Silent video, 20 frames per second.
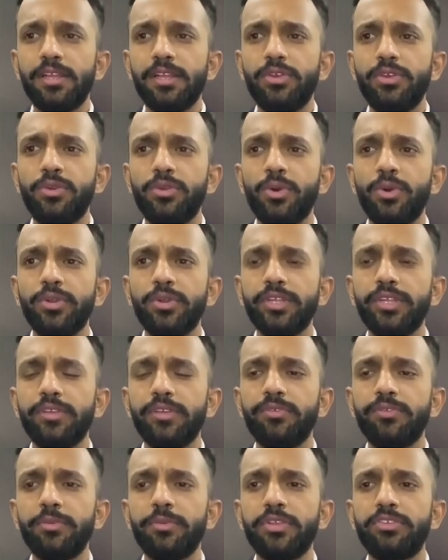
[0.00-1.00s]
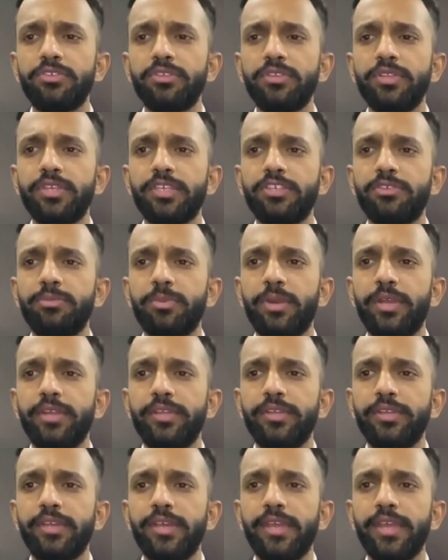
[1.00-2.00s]
Load confirmation
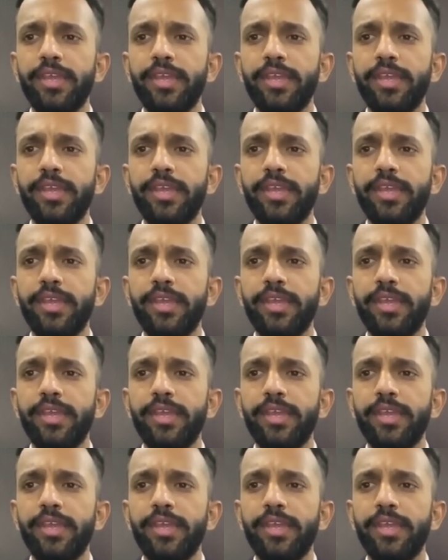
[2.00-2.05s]
expired.